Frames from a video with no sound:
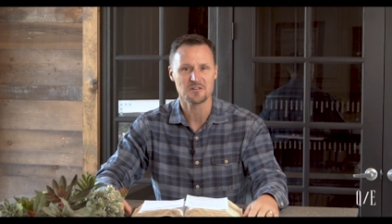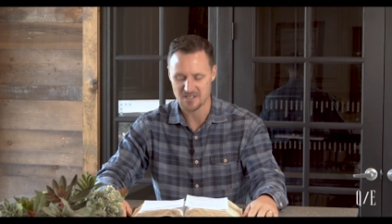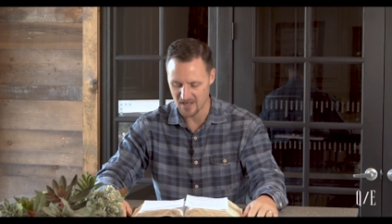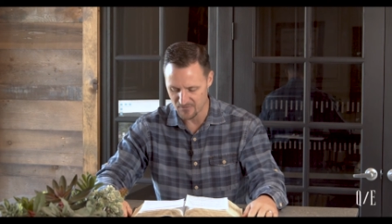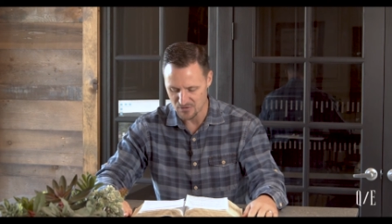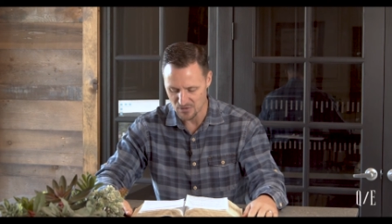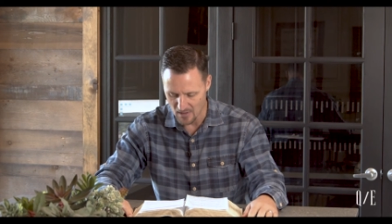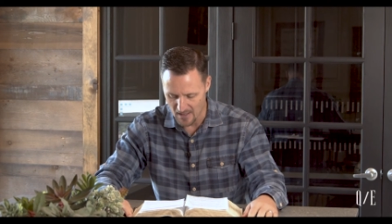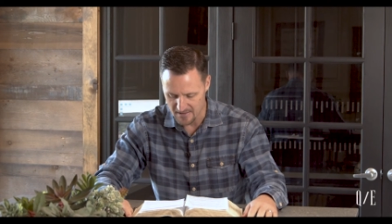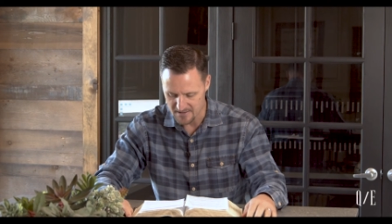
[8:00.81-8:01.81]
is given to
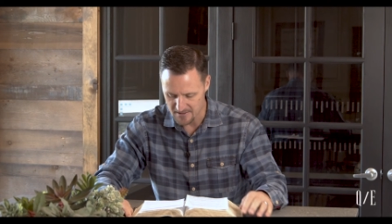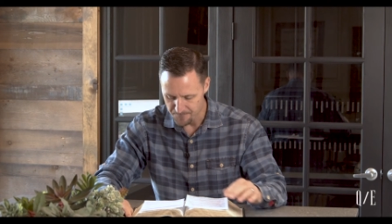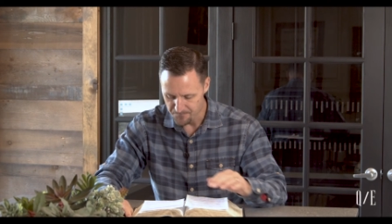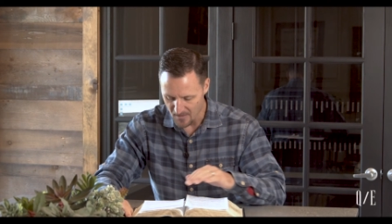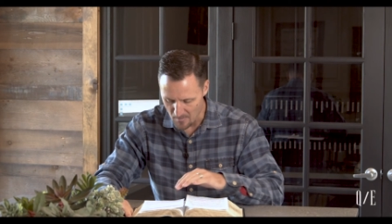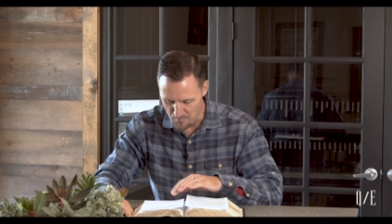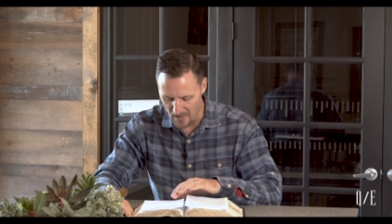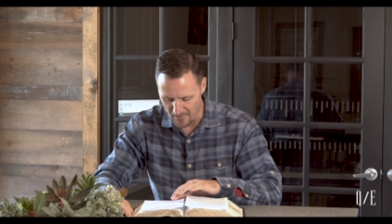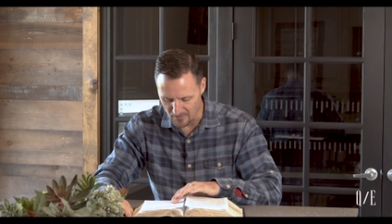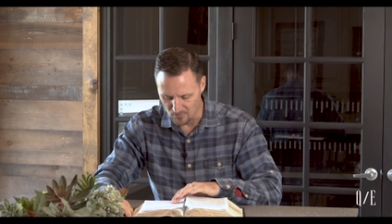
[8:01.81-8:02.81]
us
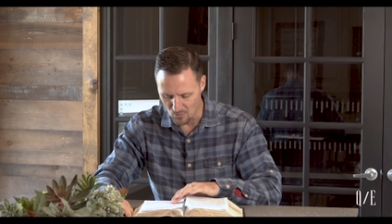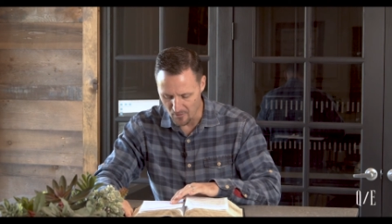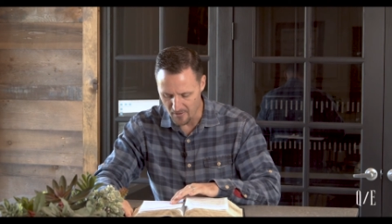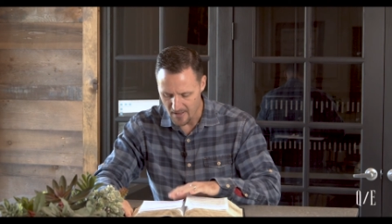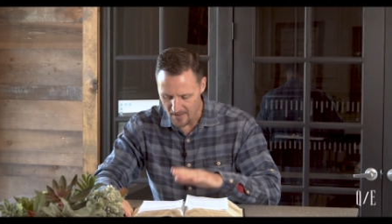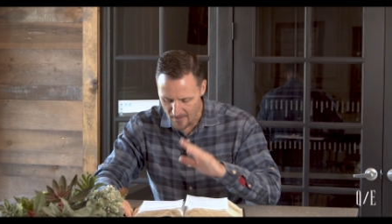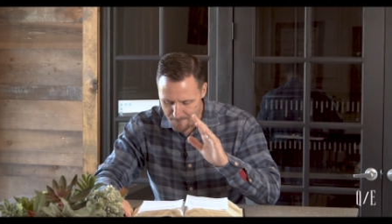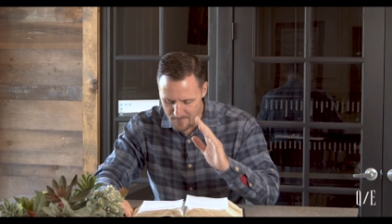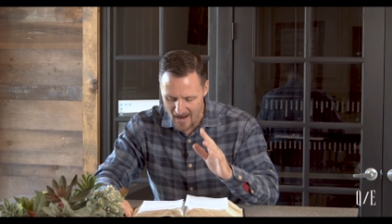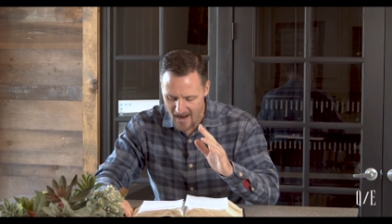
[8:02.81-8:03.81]
by the Lord.
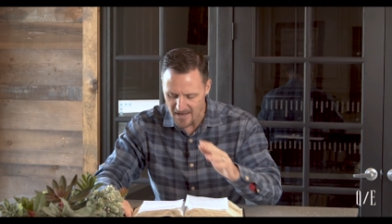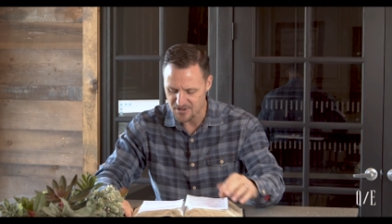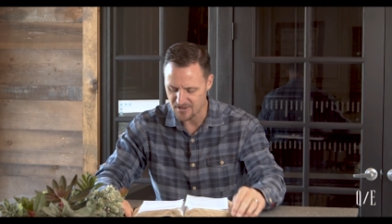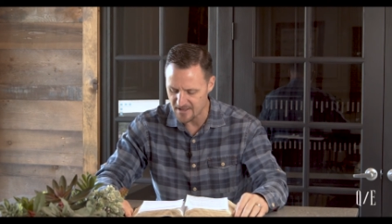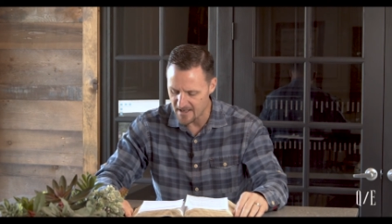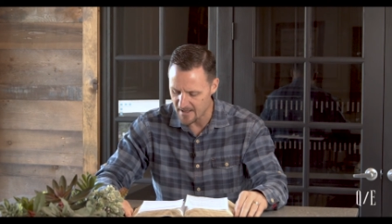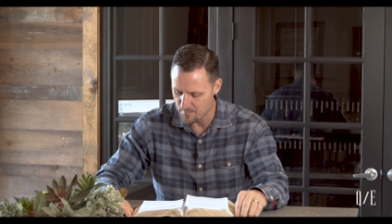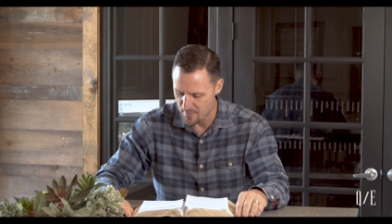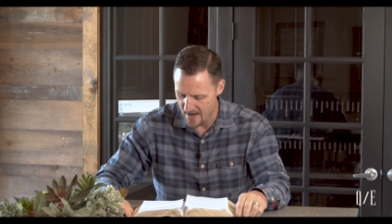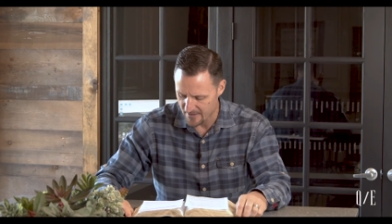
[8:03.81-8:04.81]
Imagine the
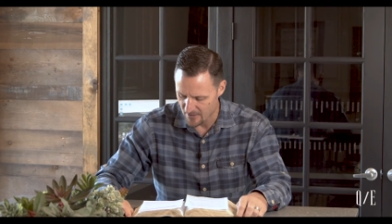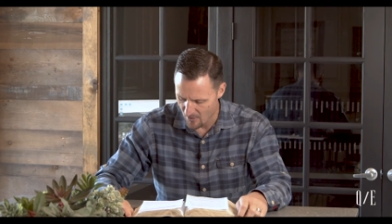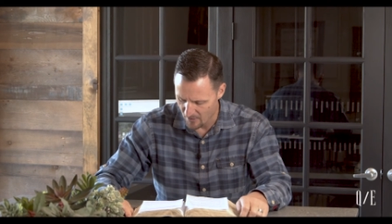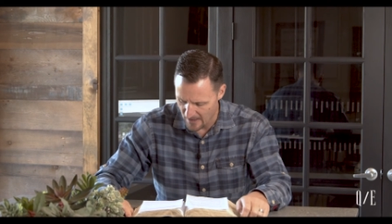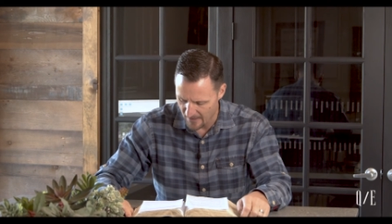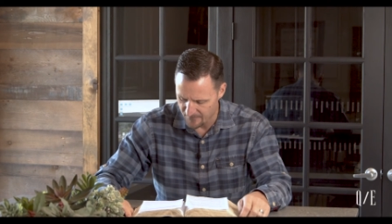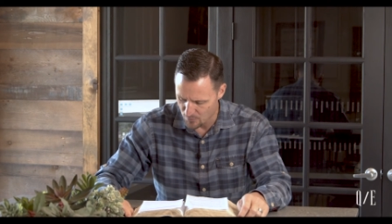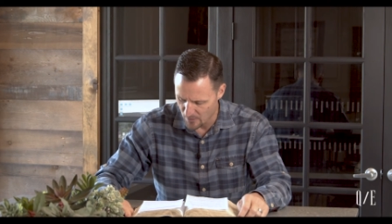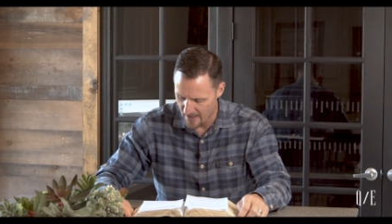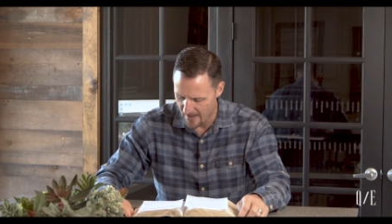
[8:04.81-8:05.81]
impact our lives
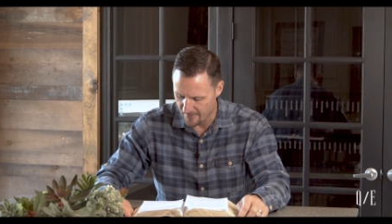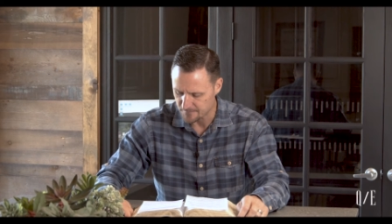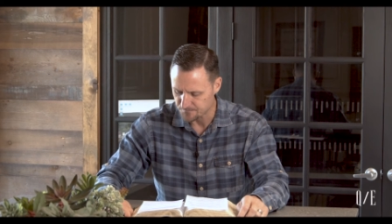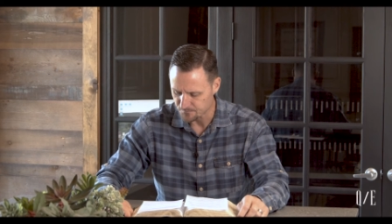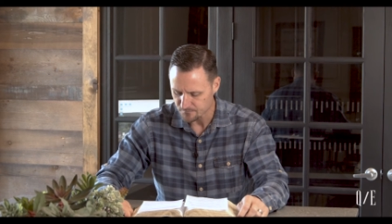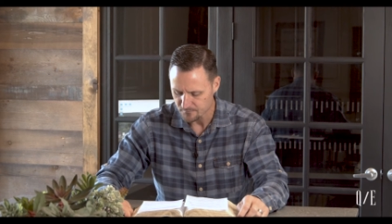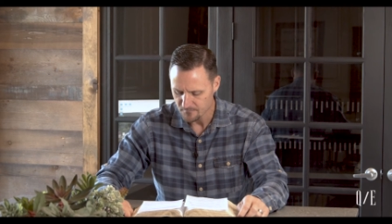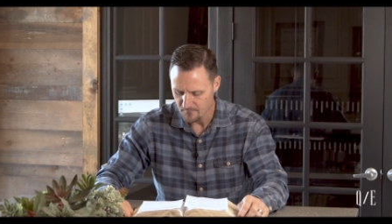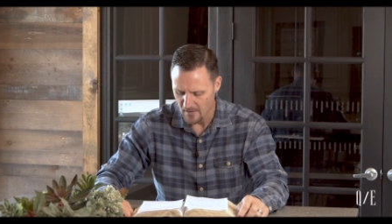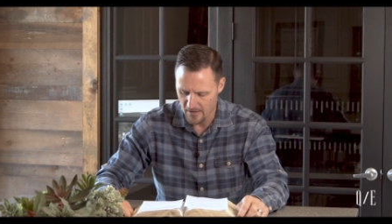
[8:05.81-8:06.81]
would have
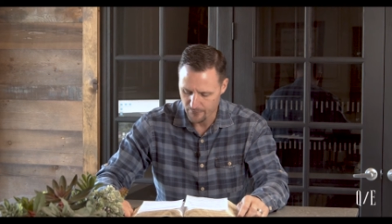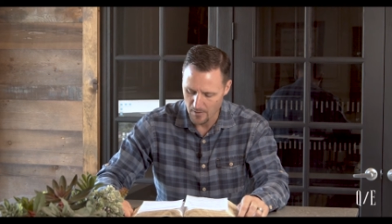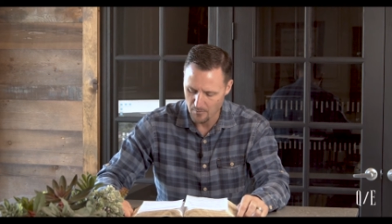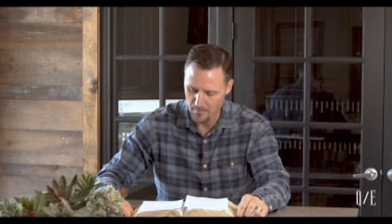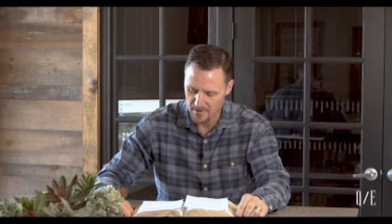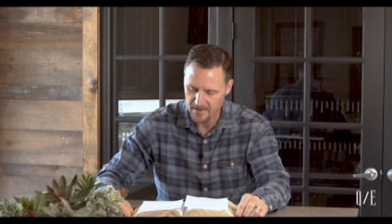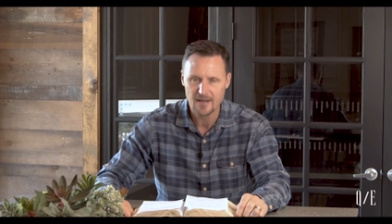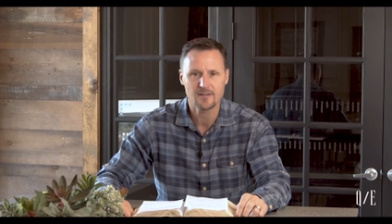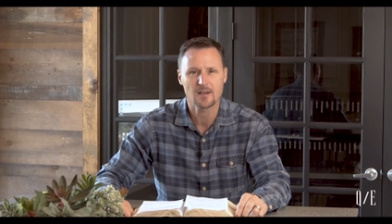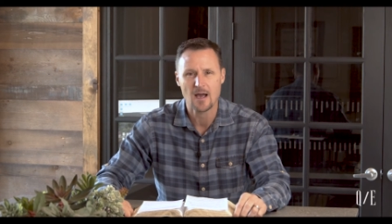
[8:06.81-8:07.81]
if we would
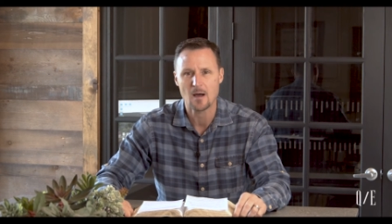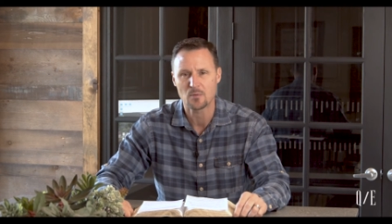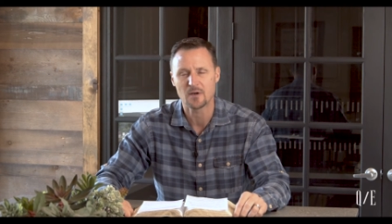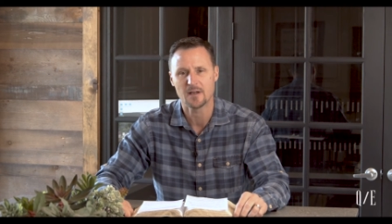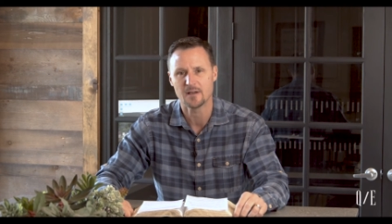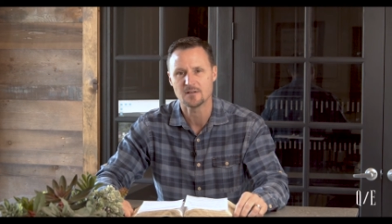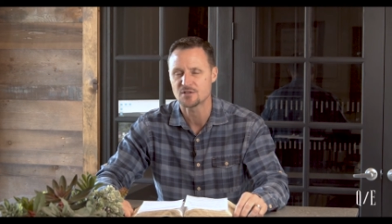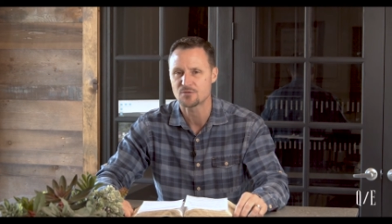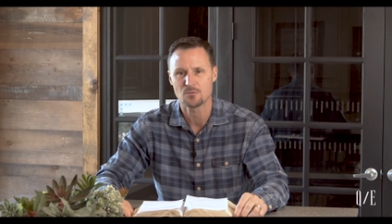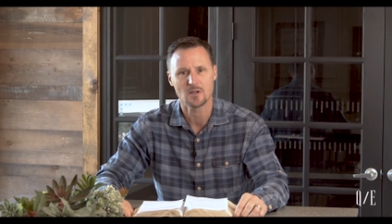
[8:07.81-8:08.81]
begin to comprehend
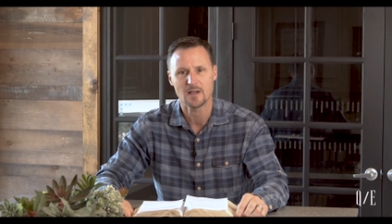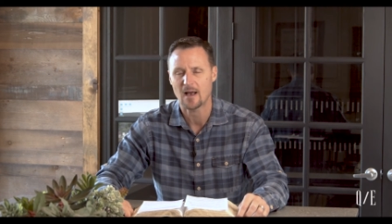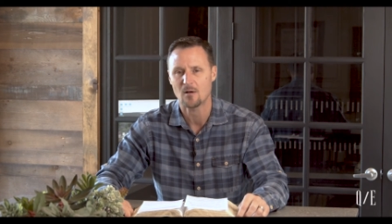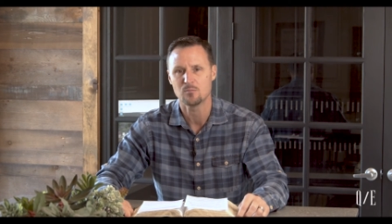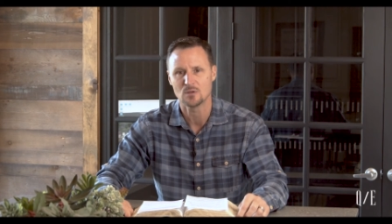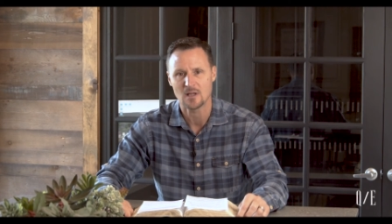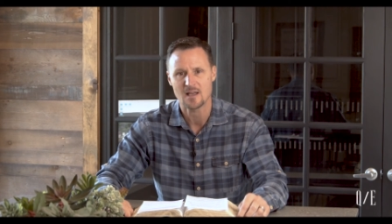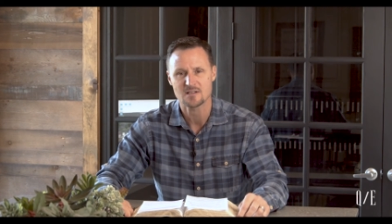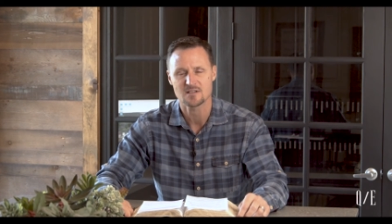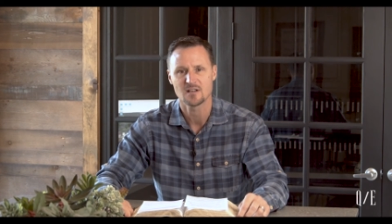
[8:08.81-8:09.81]
just really how
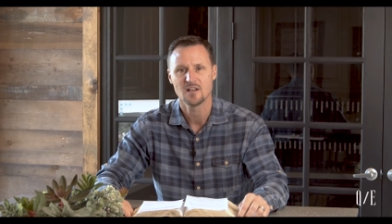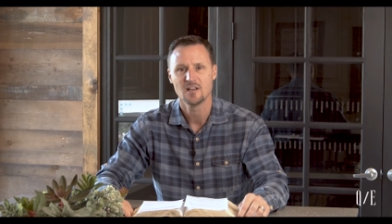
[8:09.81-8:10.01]
blessed